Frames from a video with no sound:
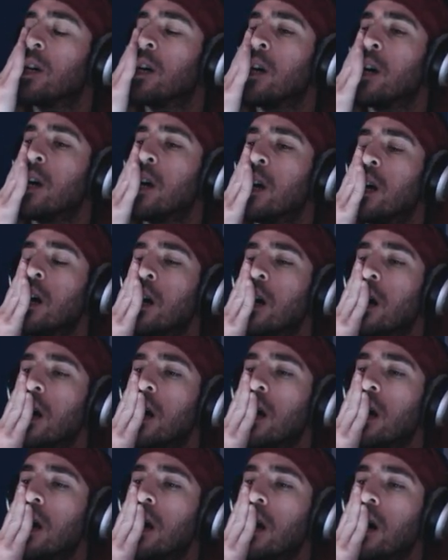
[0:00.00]

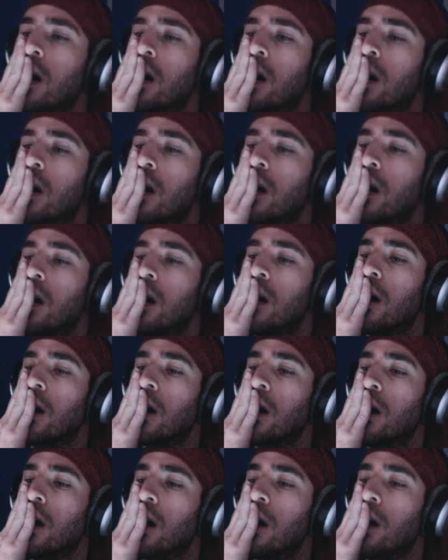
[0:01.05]

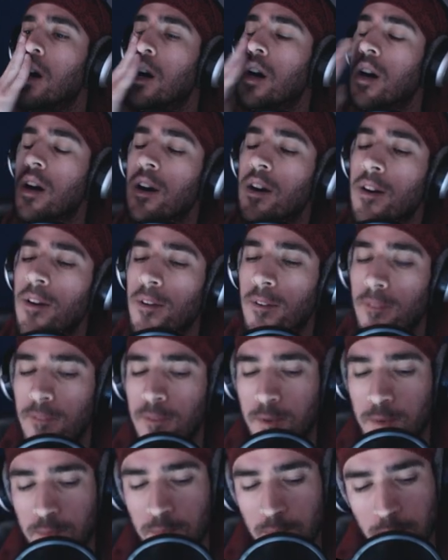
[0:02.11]

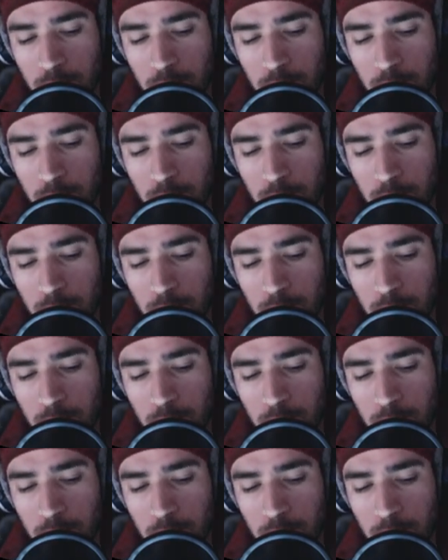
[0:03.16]
(silence)